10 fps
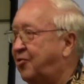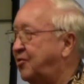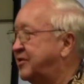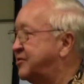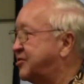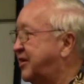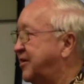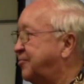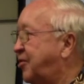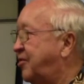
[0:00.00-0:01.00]
foliage
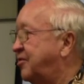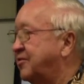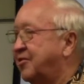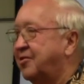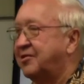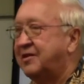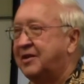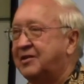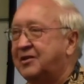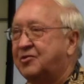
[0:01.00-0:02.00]
like all they're
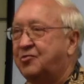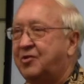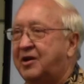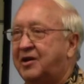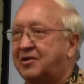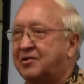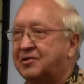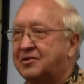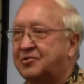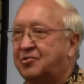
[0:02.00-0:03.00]
in the $2
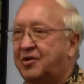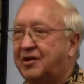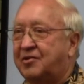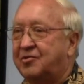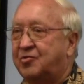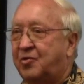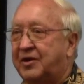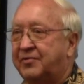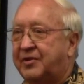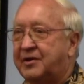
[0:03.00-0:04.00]
to $2.25
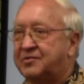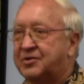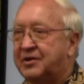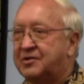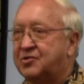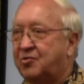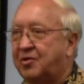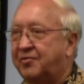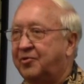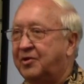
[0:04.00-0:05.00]

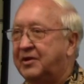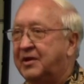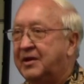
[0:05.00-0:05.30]
square foot.